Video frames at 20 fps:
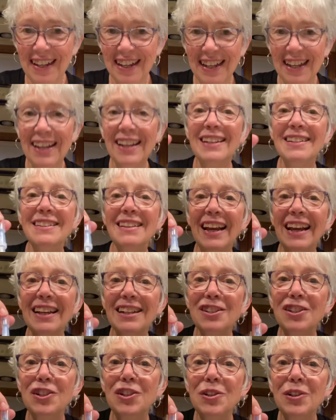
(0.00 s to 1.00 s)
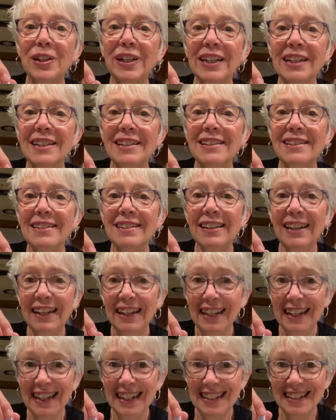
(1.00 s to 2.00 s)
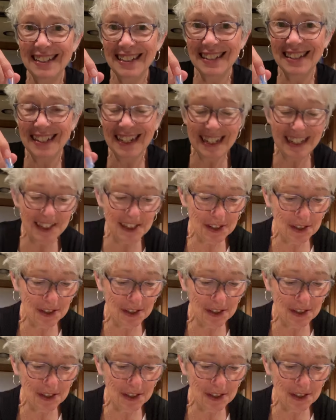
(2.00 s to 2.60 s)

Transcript: And as you can see, it stays